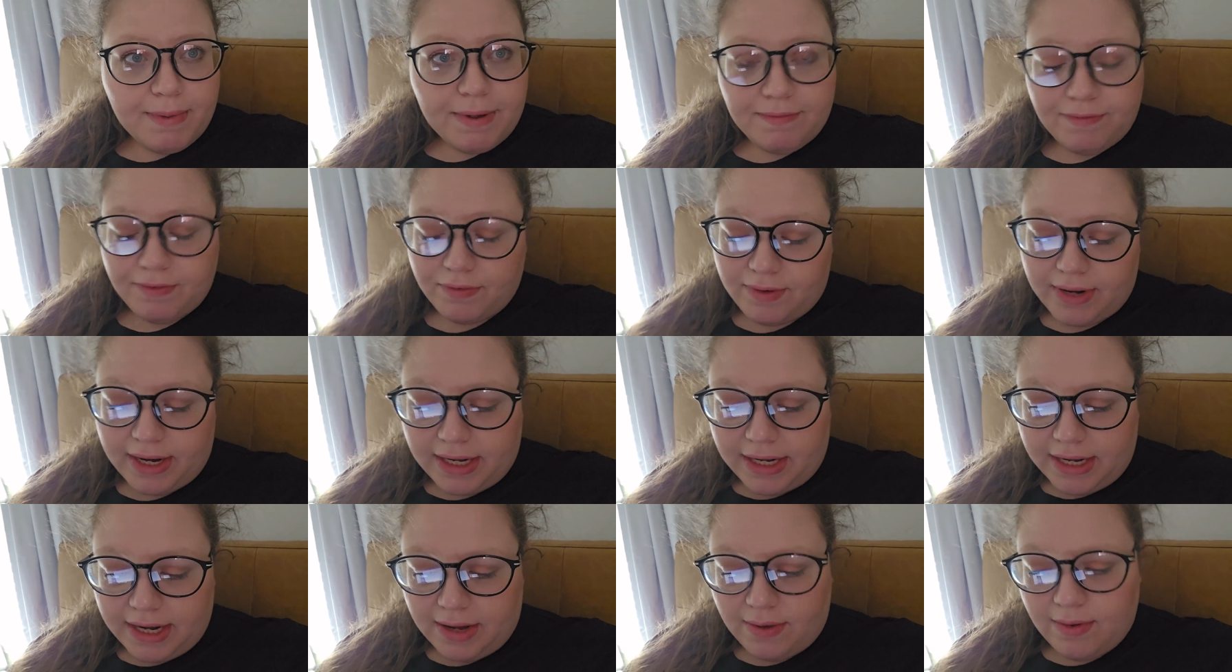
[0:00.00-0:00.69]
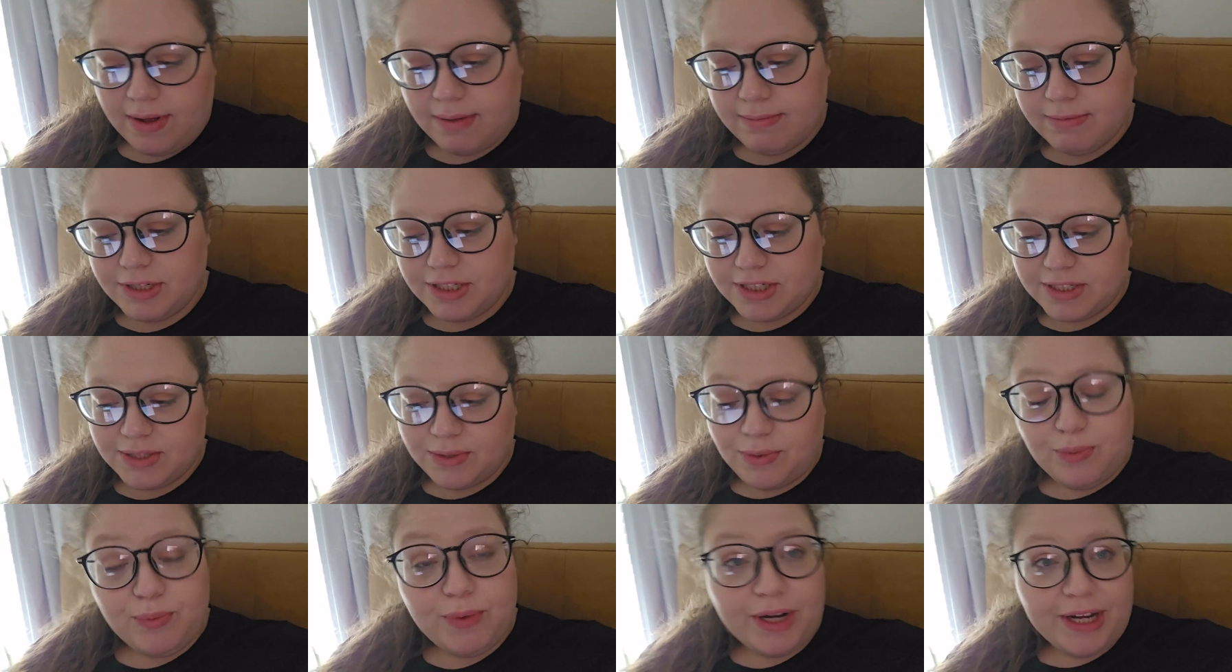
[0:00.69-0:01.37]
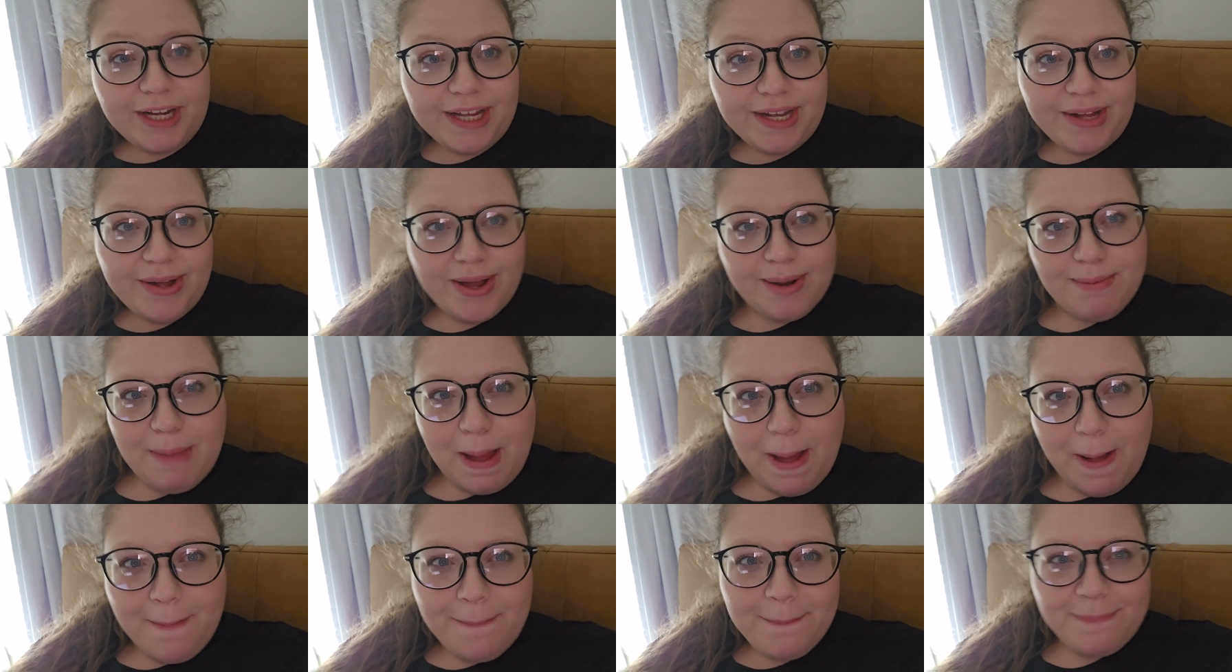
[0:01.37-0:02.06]
But for right now, I'm just working on
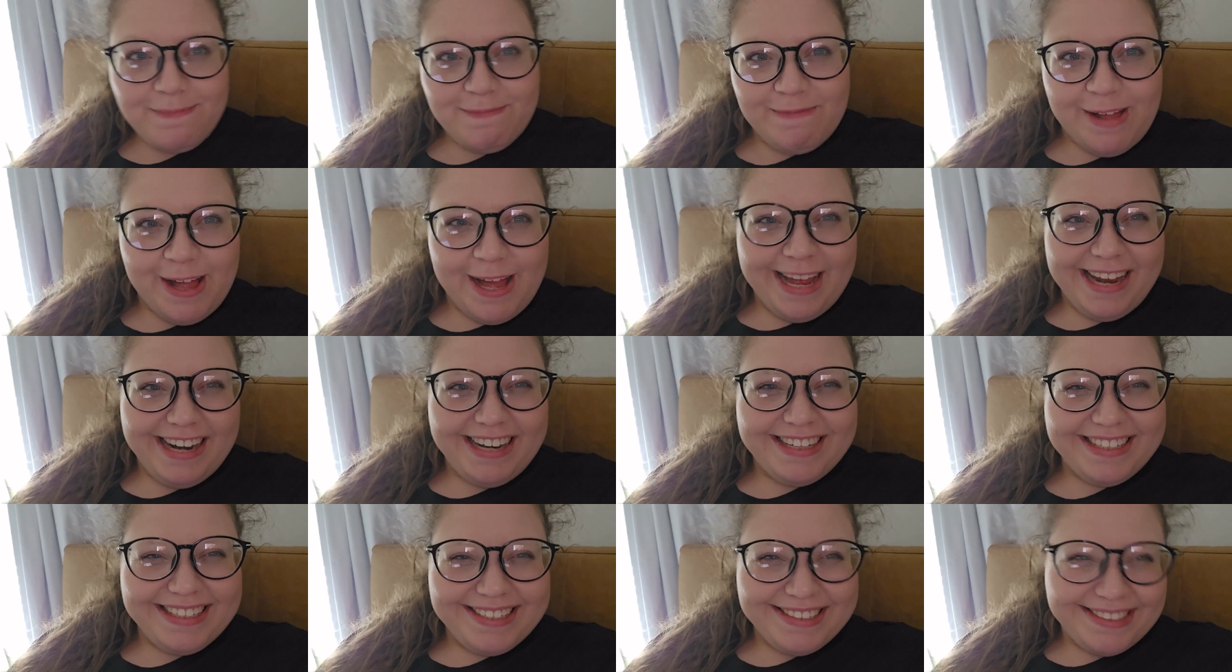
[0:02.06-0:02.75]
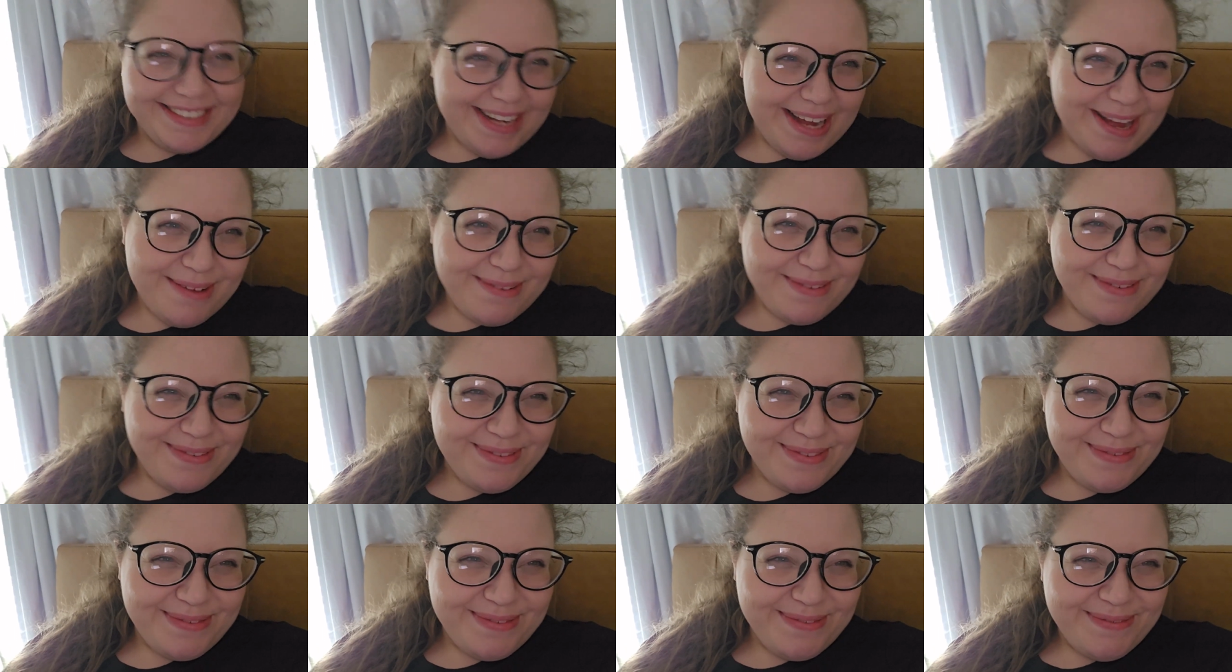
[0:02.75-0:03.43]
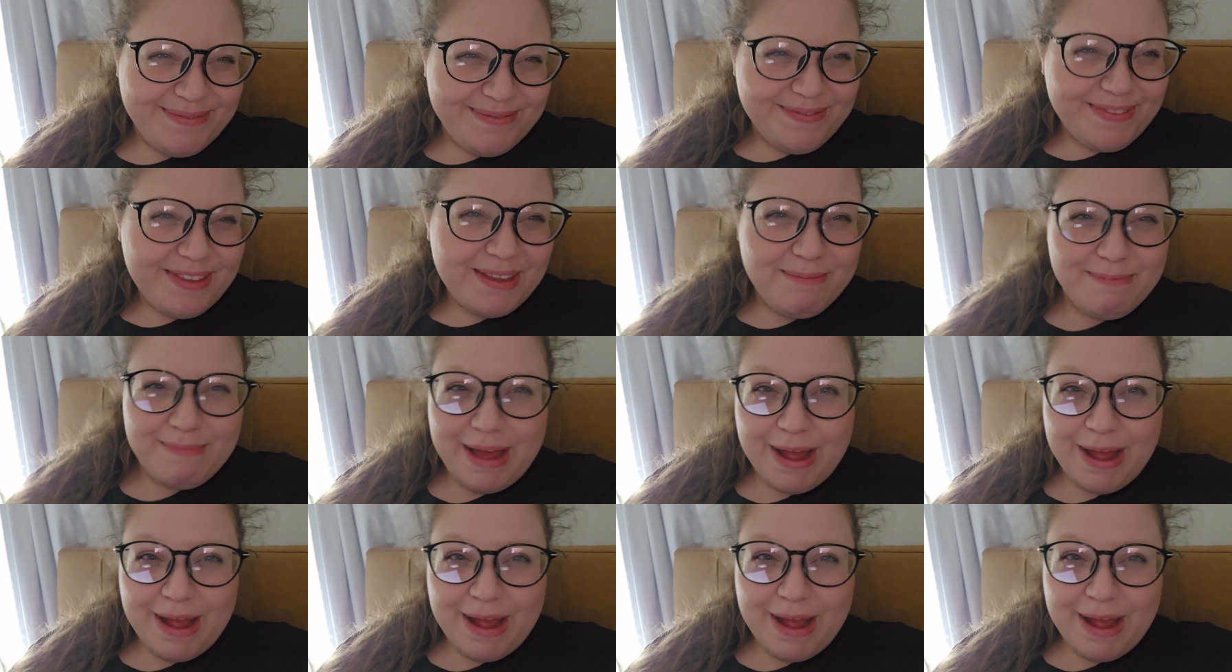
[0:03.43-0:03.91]
my own fun stuff.